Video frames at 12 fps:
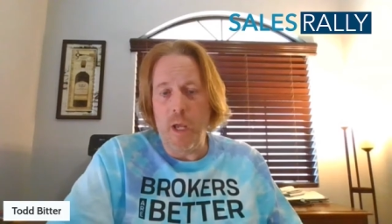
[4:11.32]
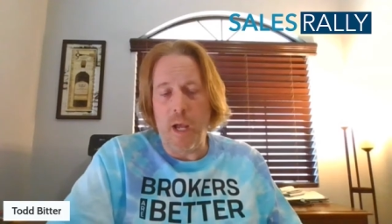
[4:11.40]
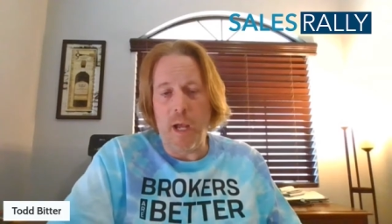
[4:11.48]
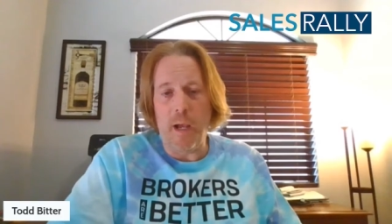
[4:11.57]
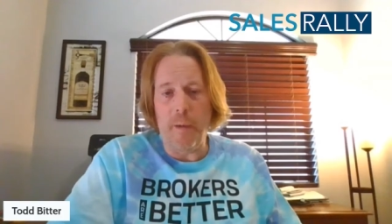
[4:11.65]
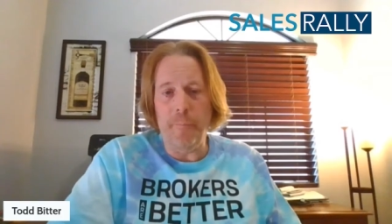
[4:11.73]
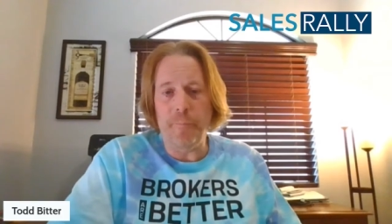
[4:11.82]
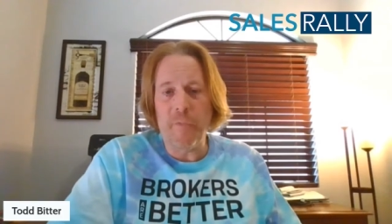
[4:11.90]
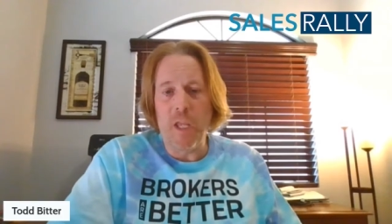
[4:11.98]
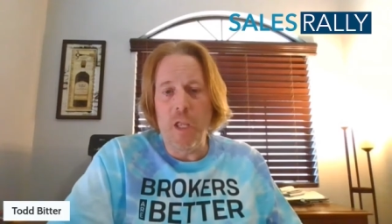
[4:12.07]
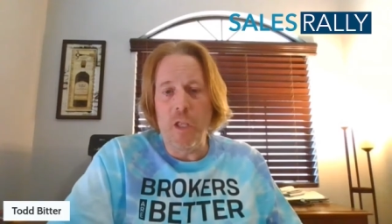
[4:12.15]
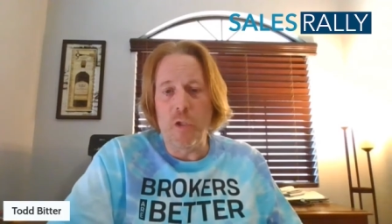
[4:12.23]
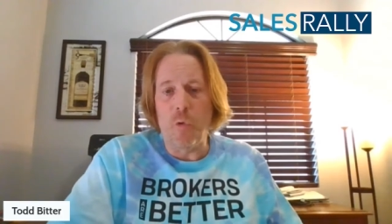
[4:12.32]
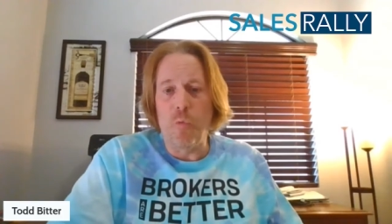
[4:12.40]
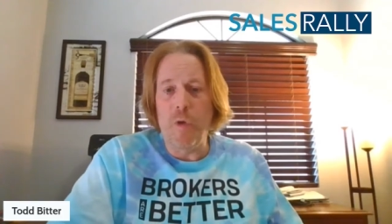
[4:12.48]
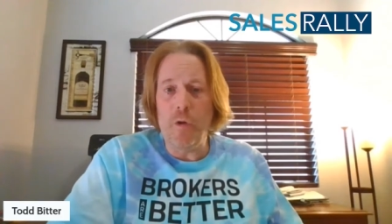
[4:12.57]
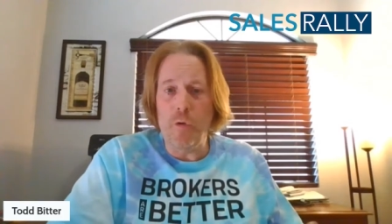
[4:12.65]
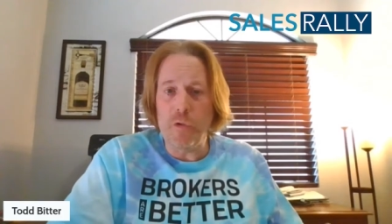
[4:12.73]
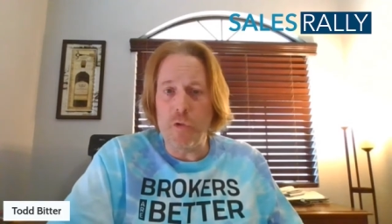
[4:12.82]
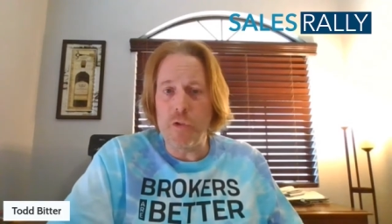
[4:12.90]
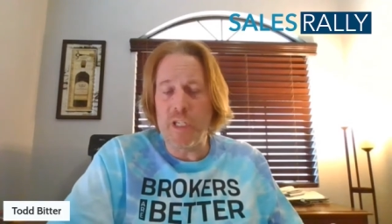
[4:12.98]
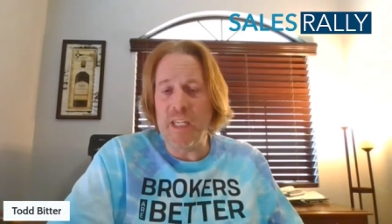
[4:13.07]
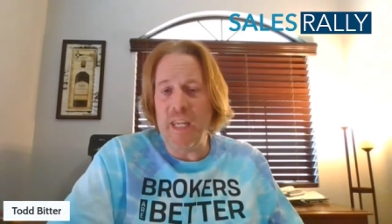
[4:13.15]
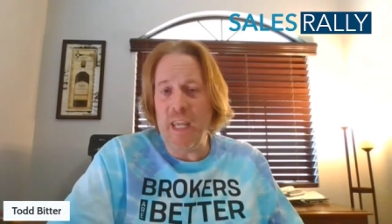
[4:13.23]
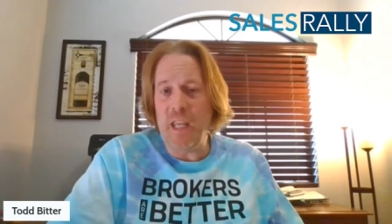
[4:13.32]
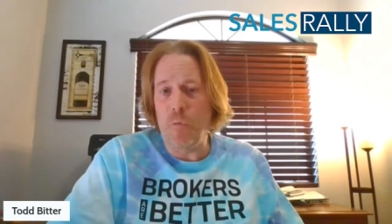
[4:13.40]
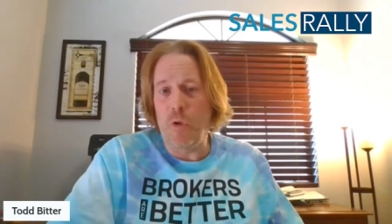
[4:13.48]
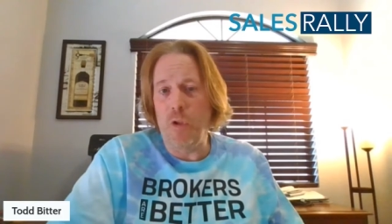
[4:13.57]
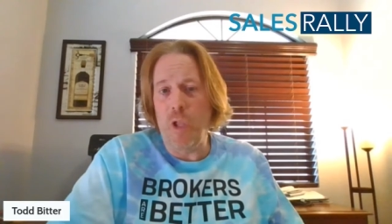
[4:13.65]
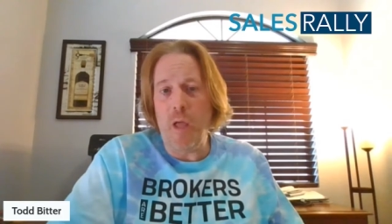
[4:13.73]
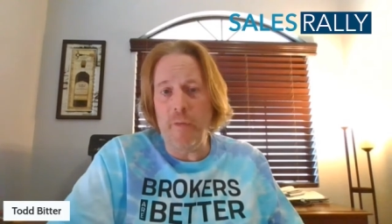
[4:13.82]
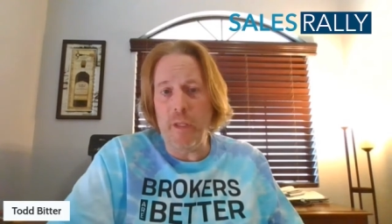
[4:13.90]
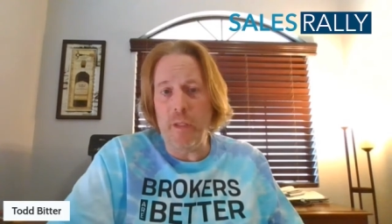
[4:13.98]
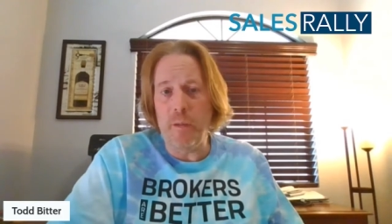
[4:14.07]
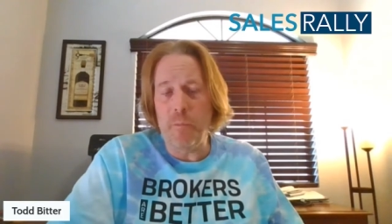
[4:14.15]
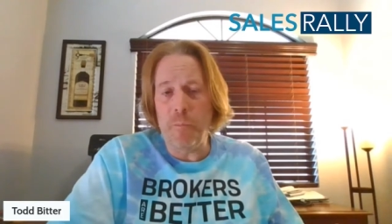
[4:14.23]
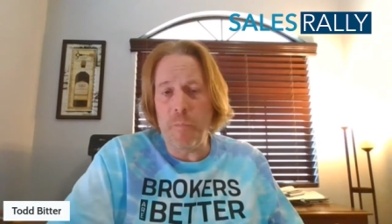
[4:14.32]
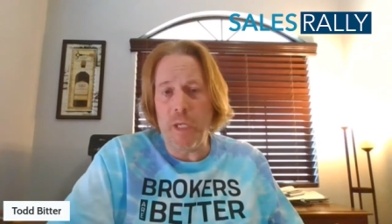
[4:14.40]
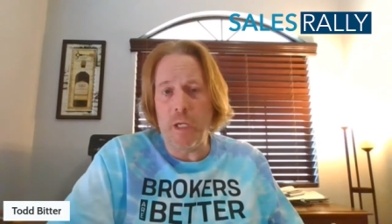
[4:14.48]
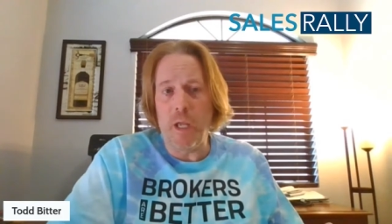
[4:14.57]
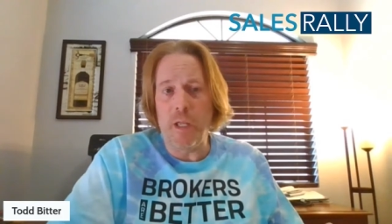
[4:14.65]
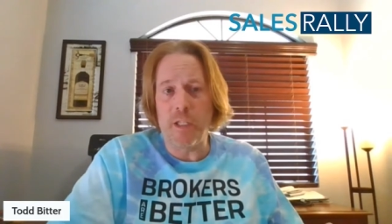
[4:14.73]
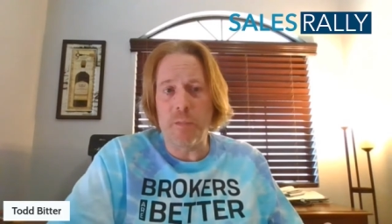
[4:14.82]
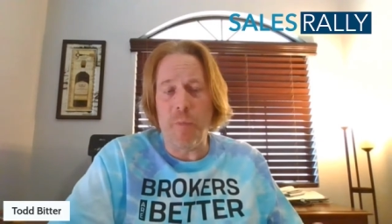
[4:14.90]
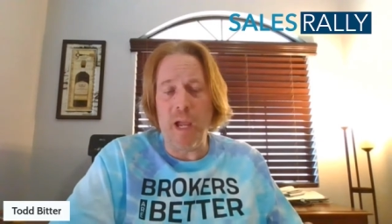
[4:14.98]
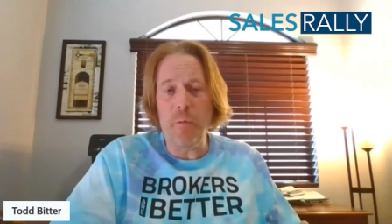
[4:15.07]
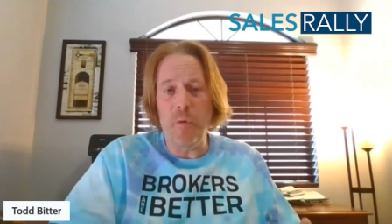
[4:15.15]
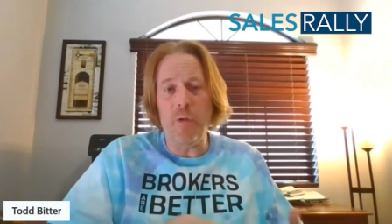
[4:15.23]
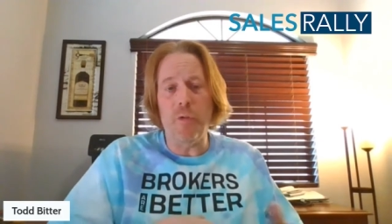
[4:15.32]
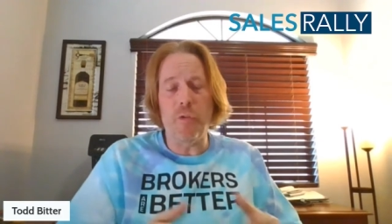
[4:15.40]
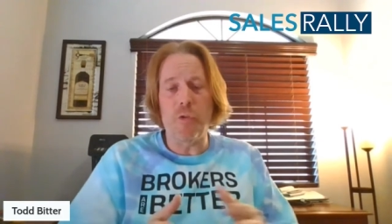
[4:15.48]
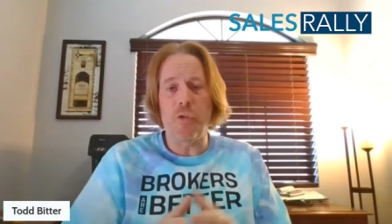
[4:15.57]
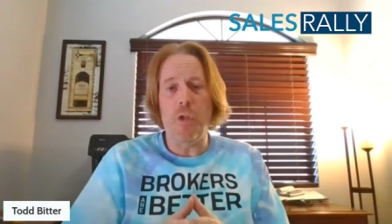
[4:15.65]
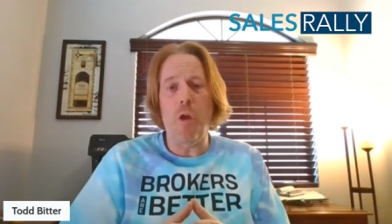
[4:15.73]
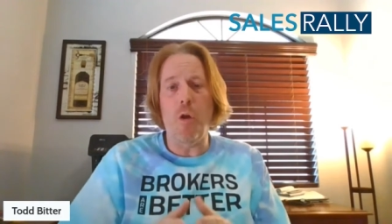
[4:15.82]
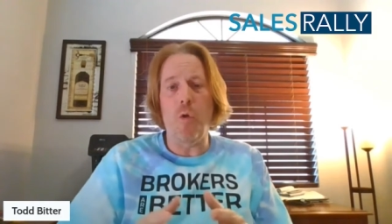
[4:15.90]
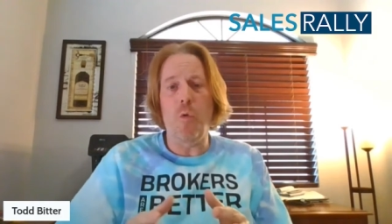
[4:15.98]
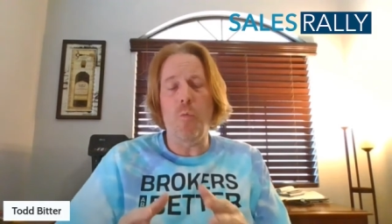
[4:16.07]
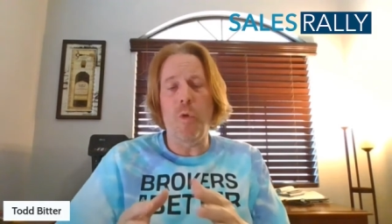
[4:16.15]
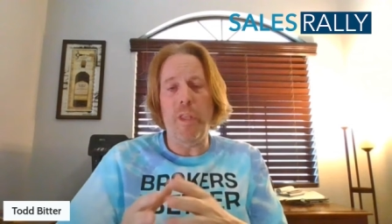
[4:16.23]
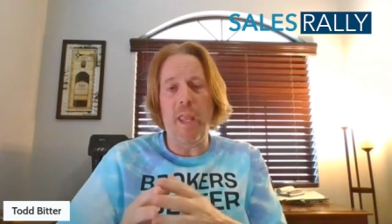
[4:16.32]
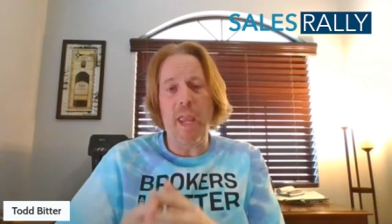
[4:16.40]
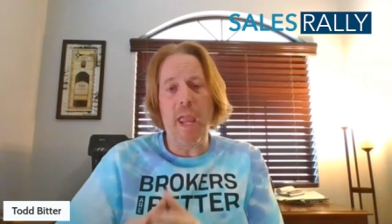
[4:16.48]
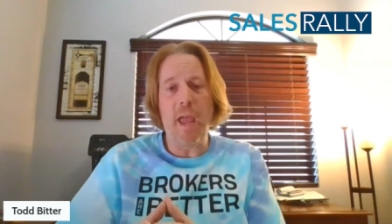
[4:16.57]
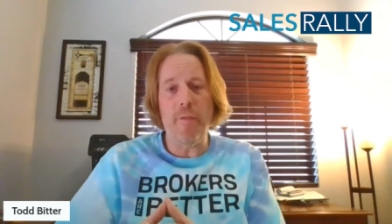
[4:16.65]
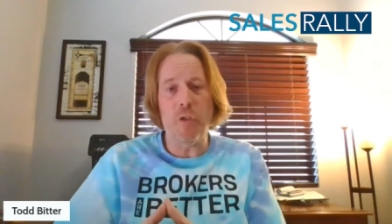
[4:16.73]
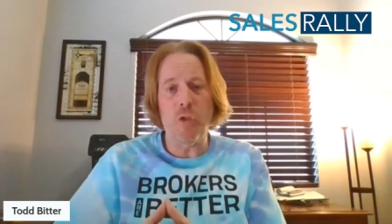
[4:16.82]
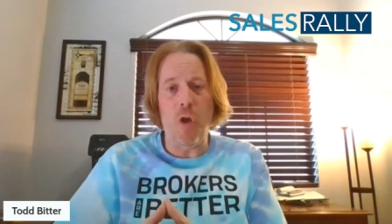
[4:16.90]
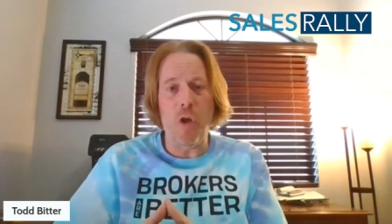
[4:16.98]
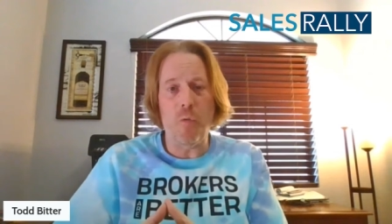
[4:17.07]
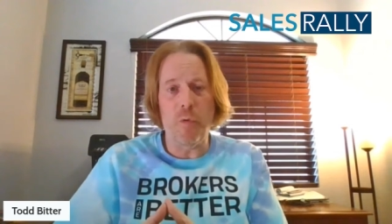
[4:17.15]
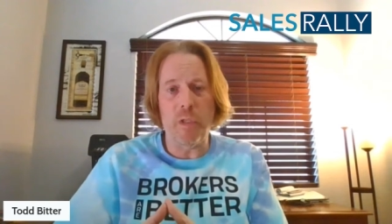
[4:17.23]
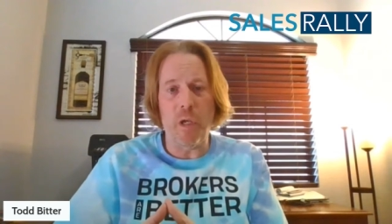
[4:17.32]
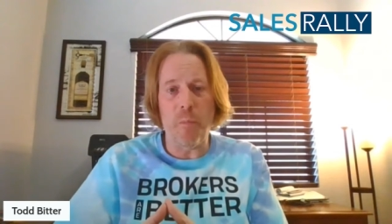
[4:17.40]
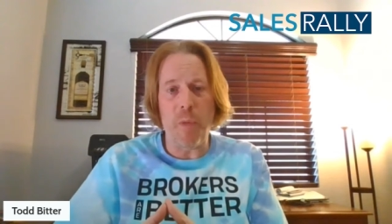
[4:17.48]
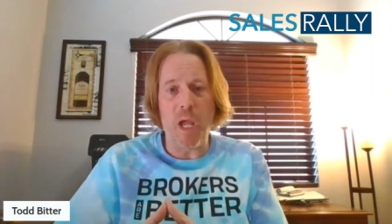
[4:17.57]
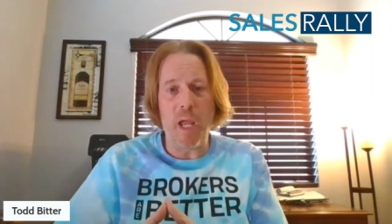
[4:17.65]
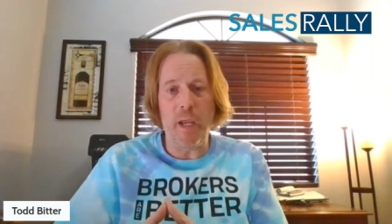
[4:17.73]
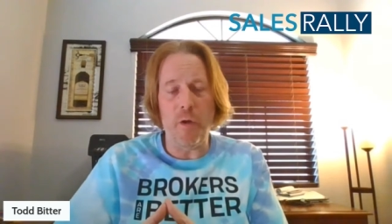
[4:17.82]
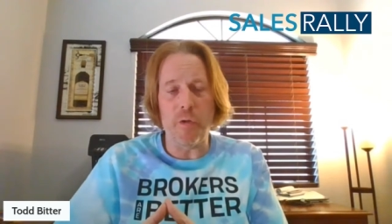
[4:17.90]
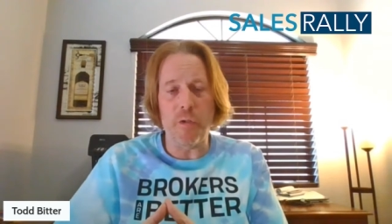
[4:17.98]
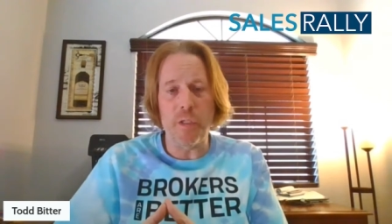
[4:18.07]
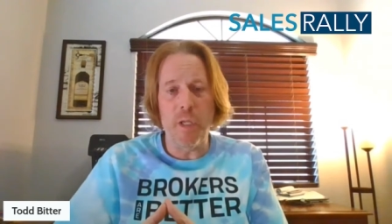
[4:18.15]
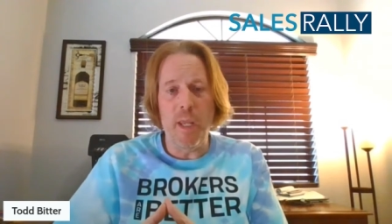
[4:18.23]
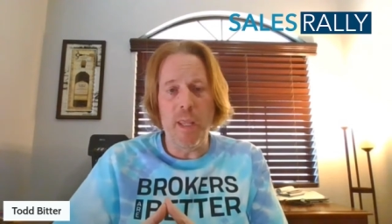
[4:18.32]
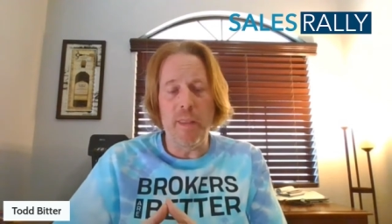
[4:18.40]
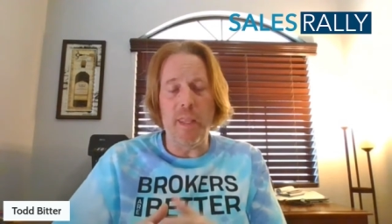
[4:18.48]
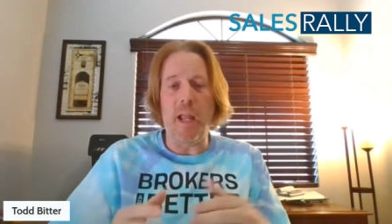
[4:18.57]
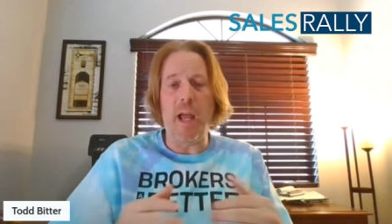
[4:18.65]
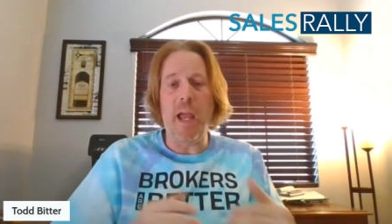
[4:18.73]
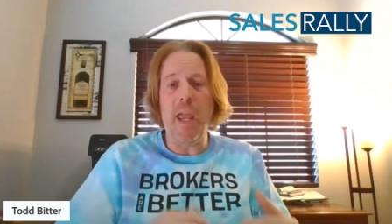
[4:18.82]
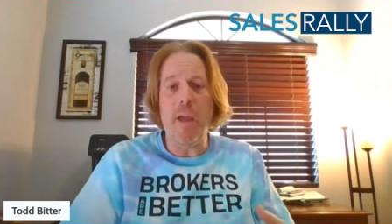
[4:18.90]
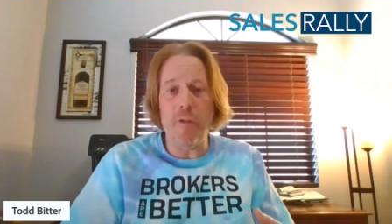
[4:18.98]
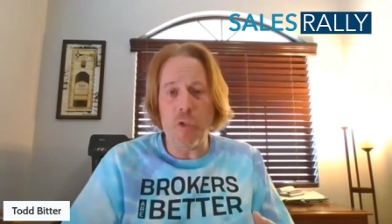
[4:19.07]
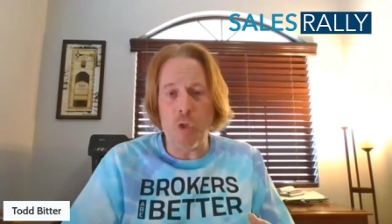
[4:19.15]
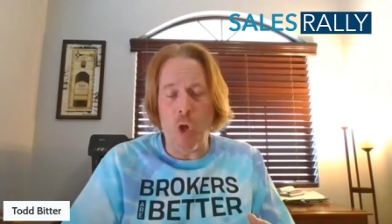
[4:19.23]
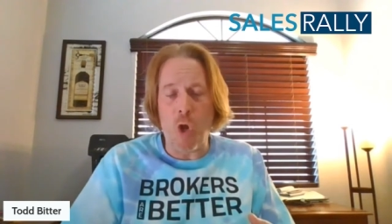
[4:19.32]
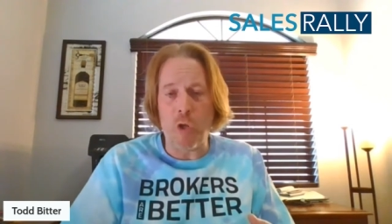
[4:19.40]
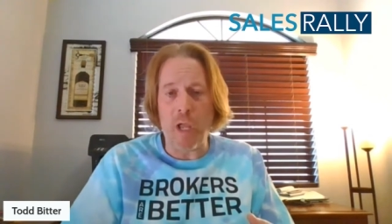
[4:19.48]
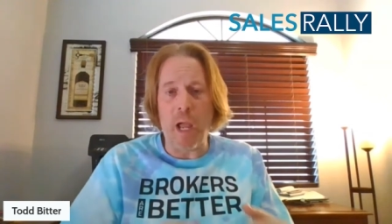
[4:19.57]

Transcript: Um, the realtors again will love it because my realtors know when they have a talk with their buyers, then I have a talk.